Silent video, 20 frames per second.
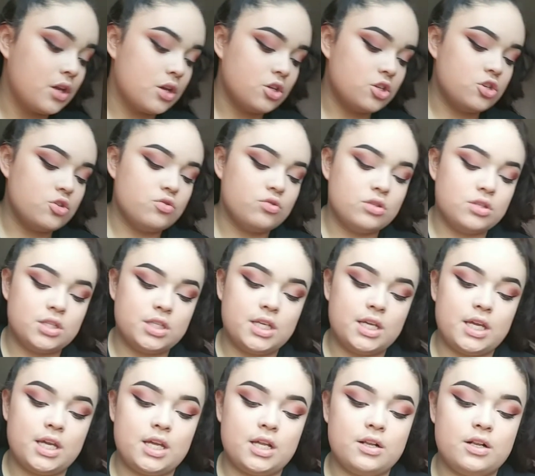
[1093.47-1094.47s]

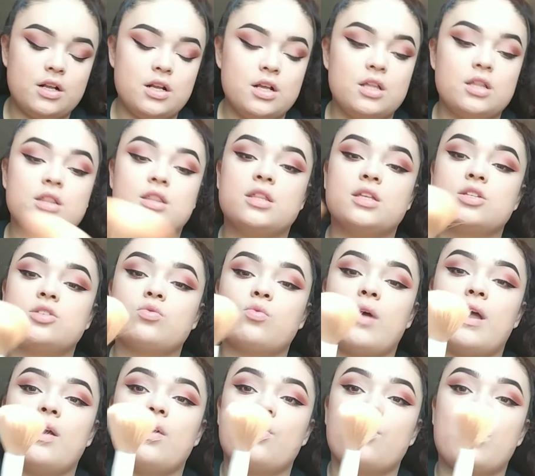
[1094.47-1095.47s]
using this Wet
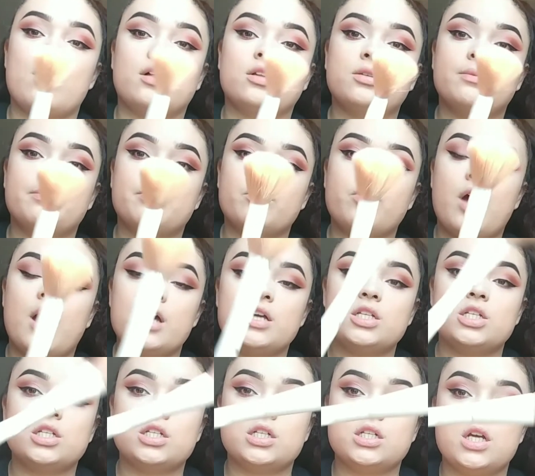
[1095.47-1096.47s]
n Wild
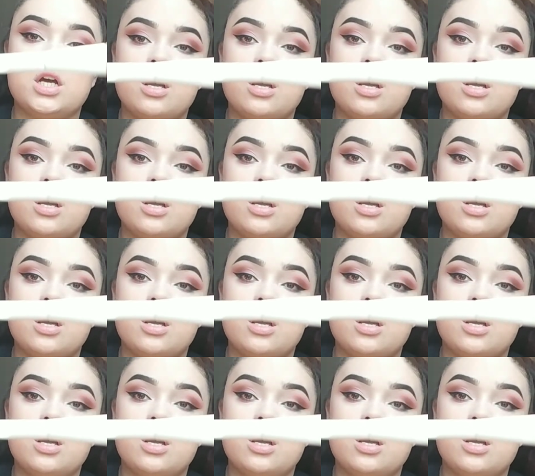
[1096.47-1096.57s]
brush.